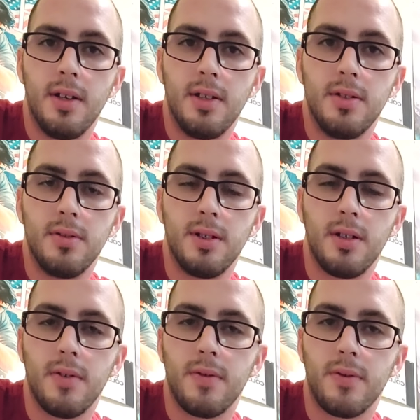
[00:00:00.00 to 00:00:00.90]
You get
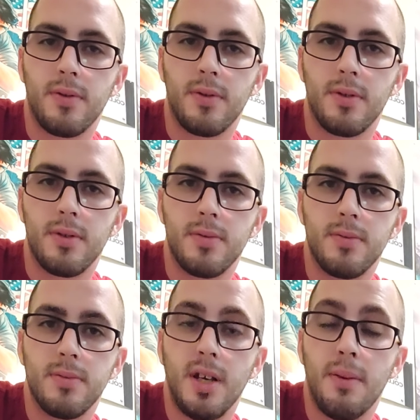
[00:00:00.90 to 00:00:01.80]
it for
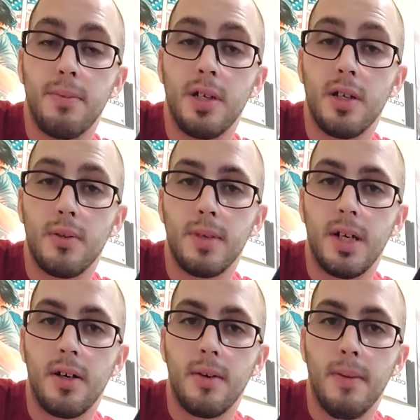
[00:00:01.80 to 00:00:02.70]
that bid
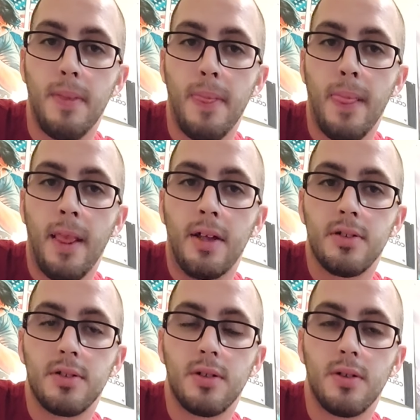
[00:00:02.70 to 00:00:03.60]
amount.
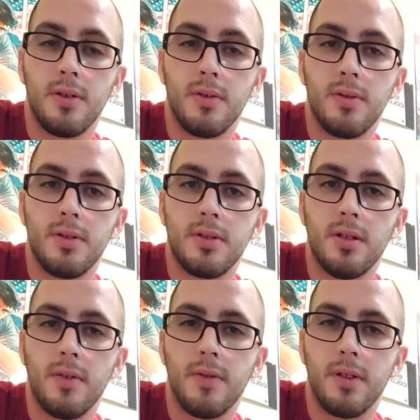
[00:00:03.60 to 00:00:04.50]
So it's
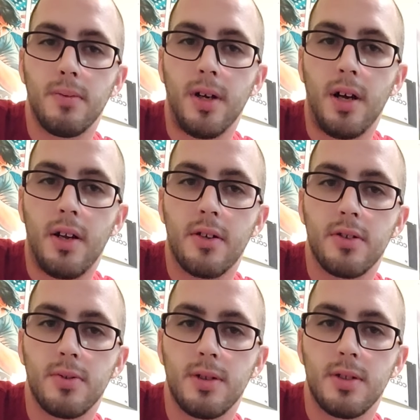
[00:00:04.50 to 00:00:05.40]
good for the buyer as
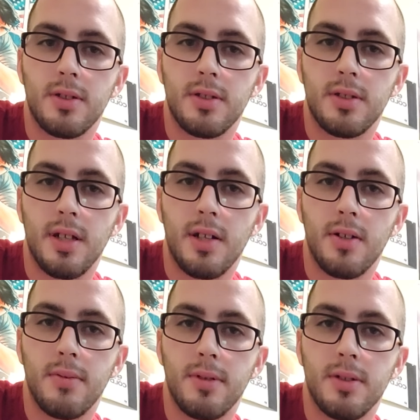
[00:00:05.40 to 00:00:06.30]
well as the seller,
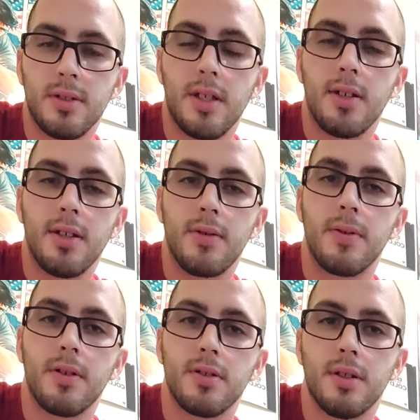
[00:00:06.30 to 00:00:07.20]
because they can get
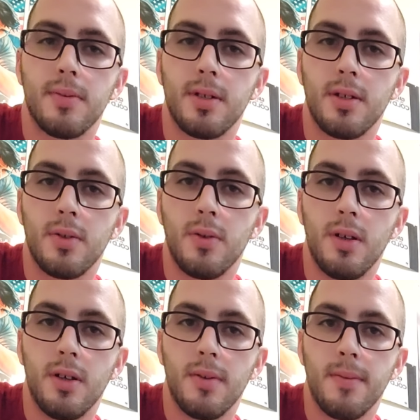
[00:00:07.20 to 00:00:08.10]
rid of something
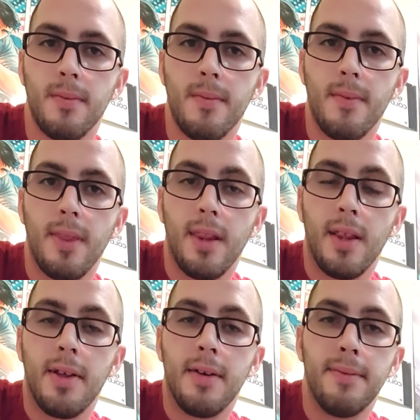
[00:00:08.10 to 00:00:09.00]
quick
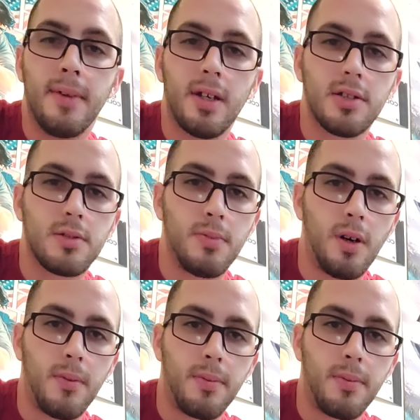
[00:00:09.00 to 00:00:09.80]
make a small